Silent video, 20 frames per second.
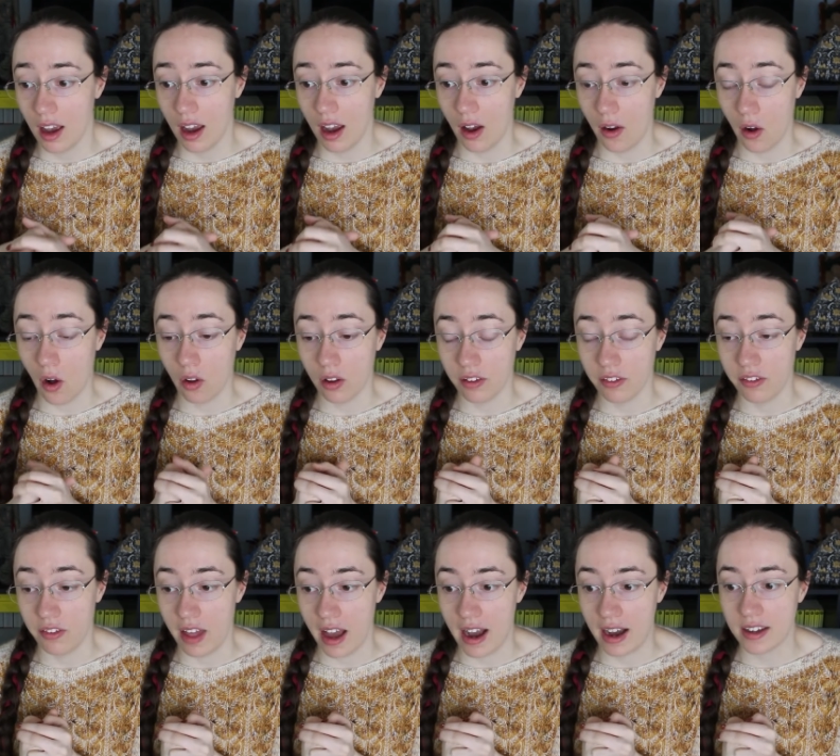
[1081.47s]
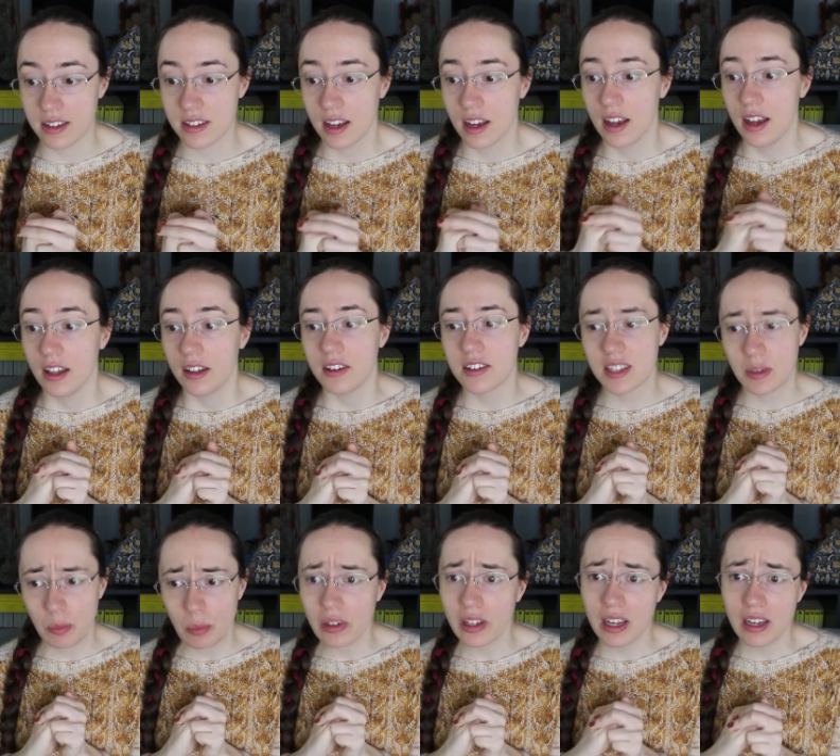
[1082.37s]
and all of that. There's
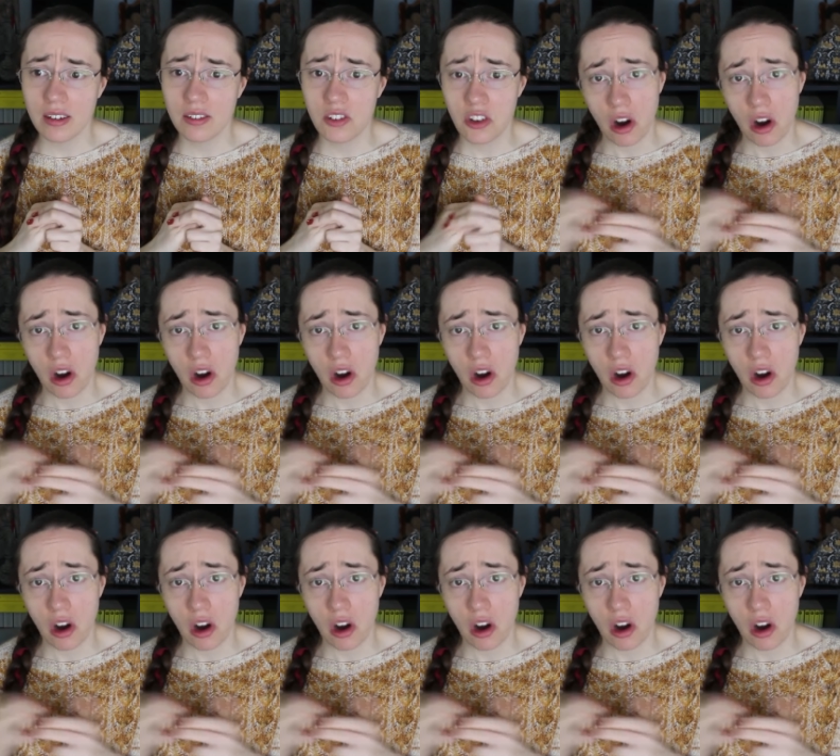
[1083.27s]
some really